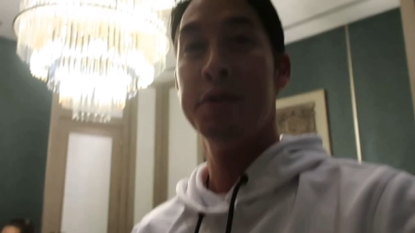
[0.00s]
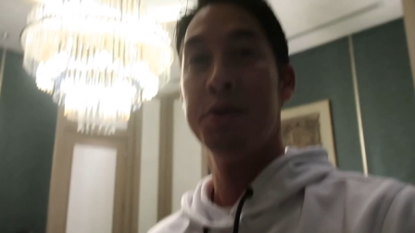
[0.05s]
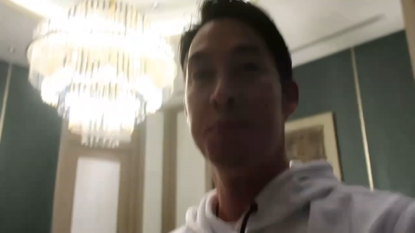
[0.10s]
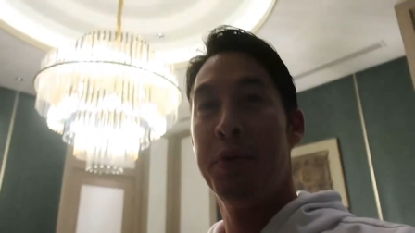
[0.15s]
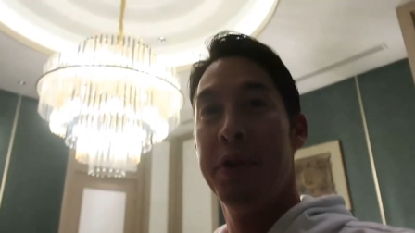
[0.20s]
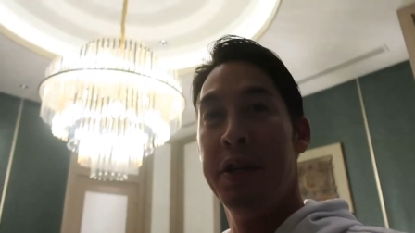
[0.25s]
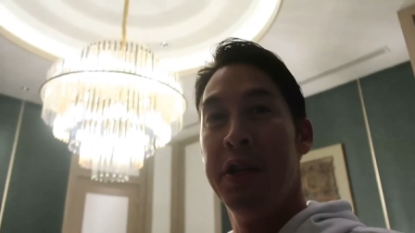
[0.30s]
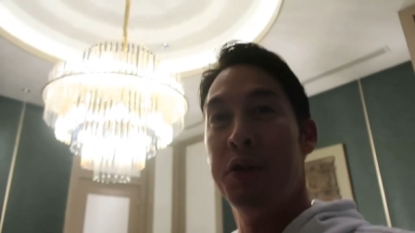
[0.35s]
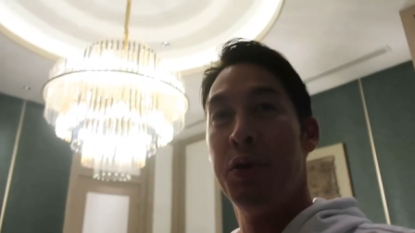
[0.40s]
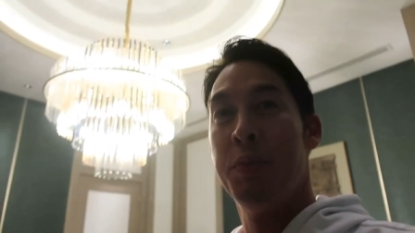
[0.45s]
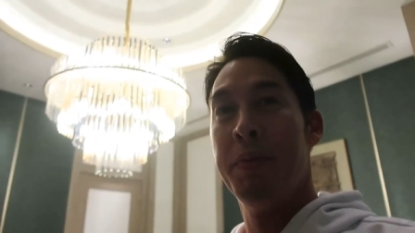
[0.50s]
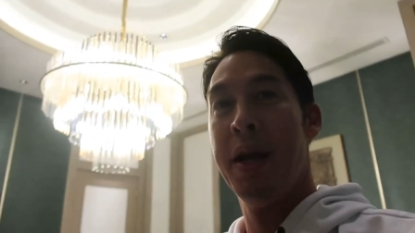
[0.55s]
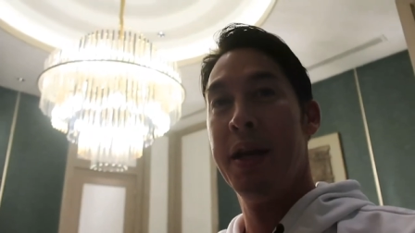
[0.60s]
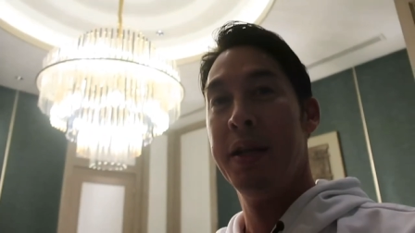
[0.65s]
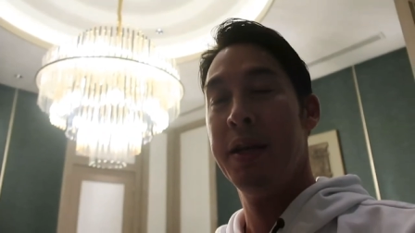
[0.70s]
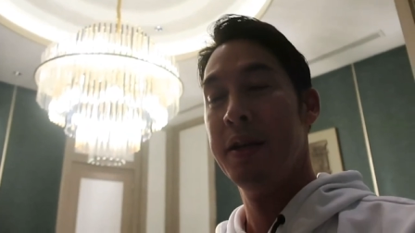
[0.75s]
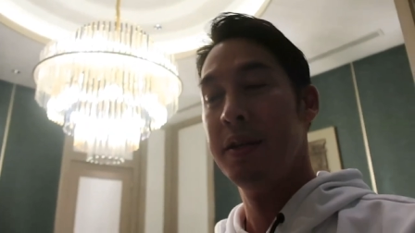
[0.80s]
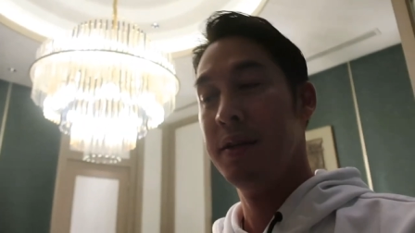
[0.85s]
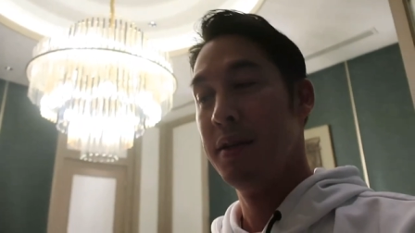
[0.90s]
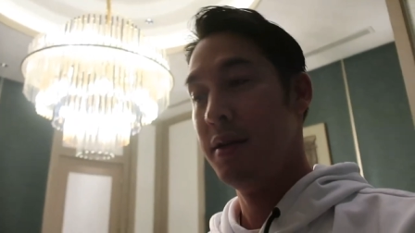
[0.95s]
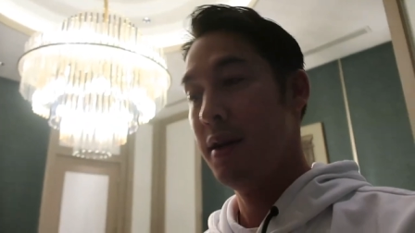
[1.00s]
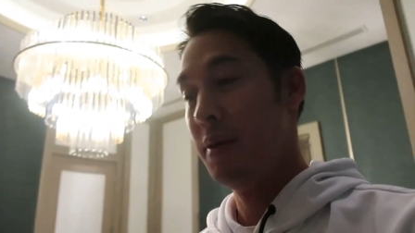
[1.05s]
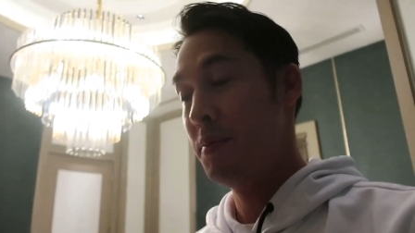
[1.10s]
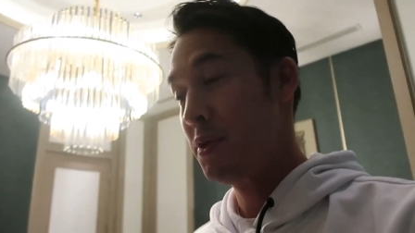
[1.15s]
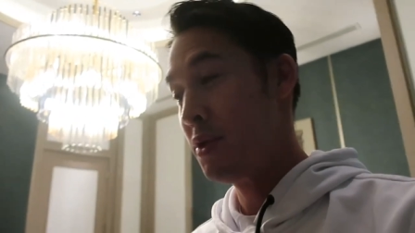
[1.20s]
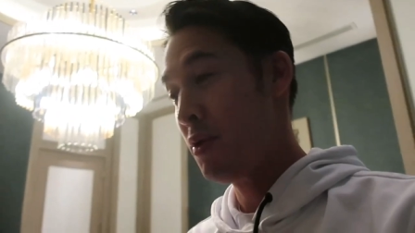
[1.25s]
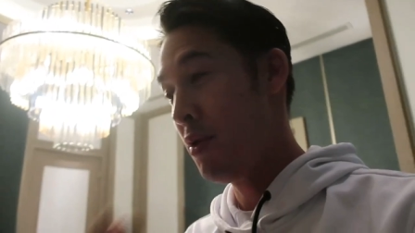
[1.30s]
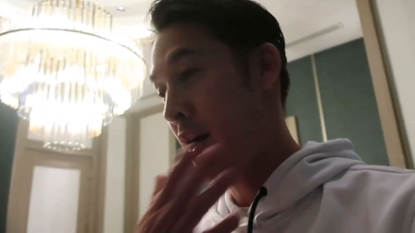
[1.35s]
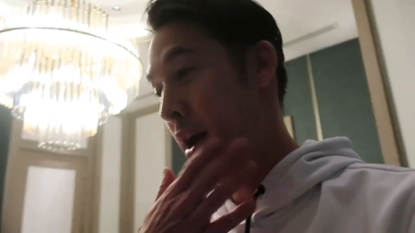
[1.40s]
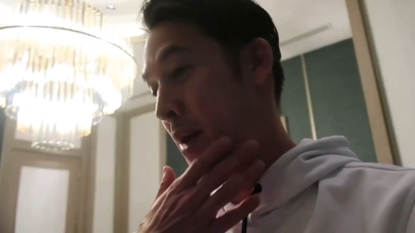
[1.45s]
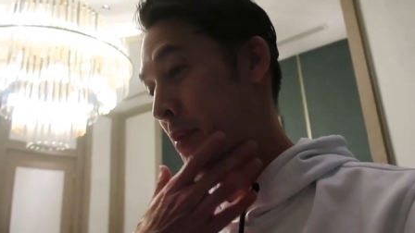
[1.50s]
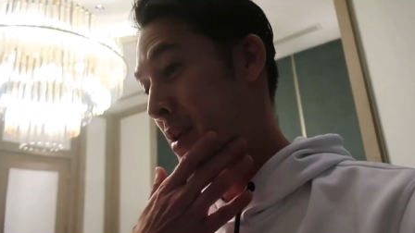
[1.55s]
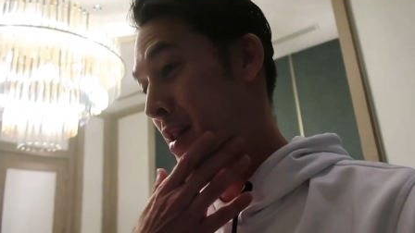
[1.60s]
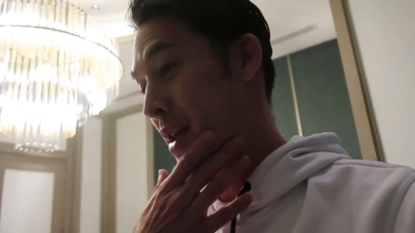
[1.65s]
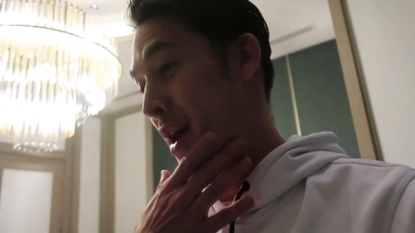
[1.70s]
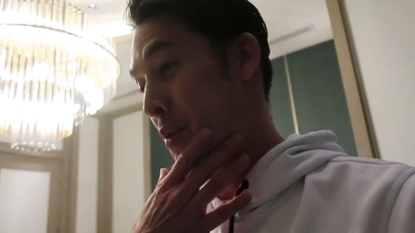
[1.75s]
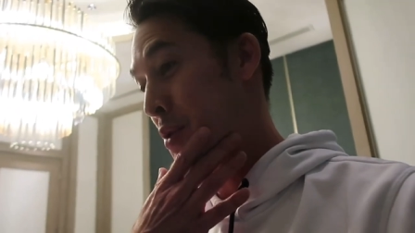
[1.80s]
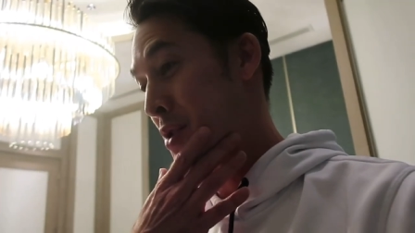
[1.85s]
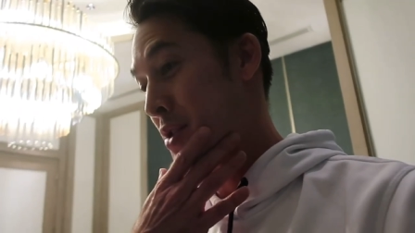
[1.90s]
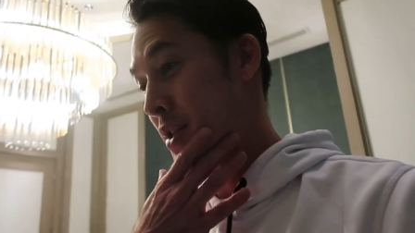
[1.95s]
was pretty dramatic. I'm so happy
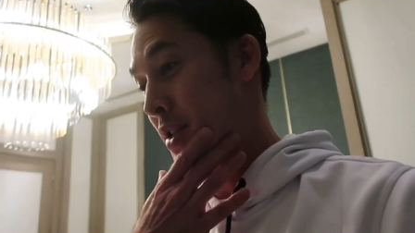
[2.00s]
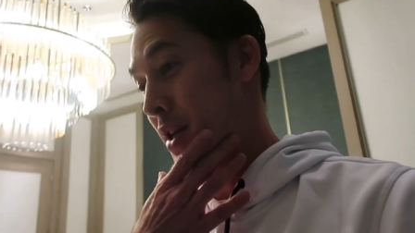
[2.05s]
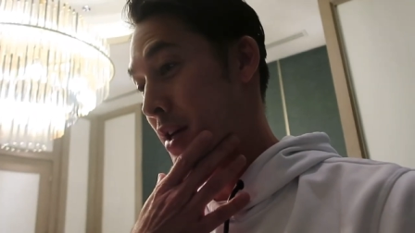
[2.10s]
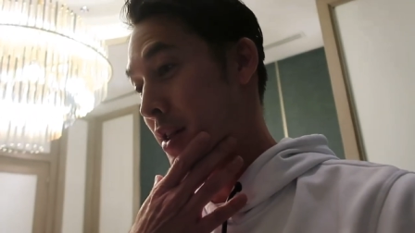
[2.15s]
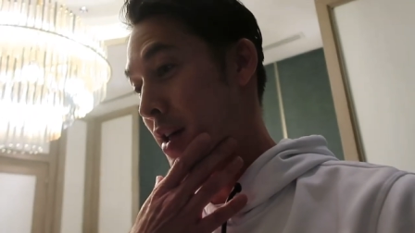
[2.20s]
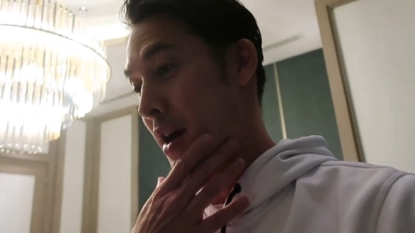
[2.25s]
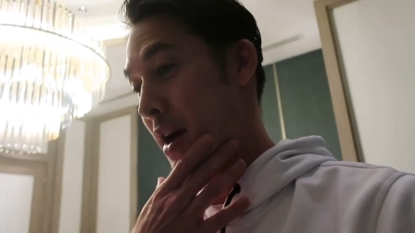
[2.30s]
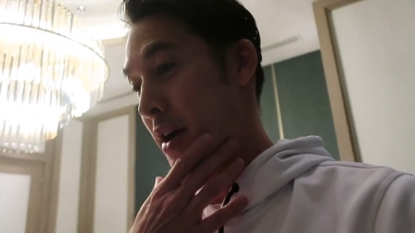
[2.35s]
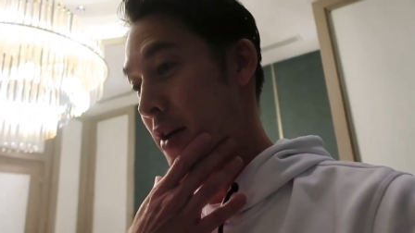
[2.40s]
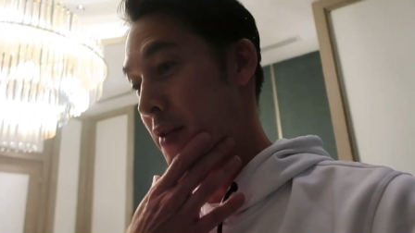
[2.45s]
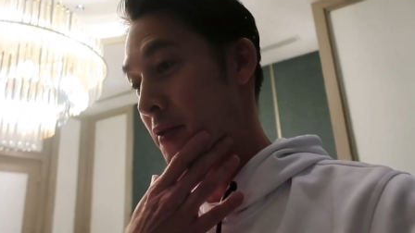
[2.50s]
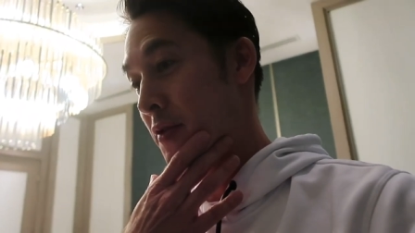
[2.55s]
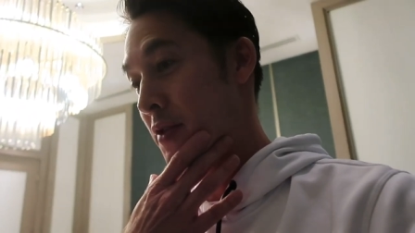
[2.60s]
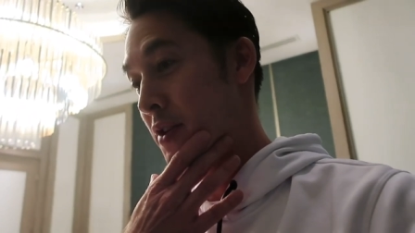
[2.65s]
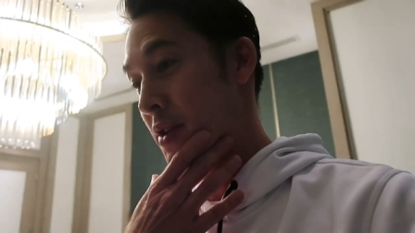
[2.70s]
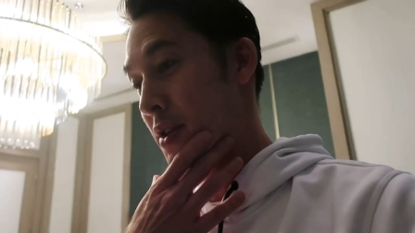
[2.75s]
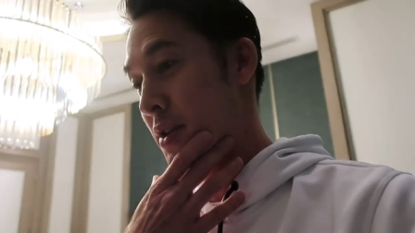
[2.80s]
that wasn't alive.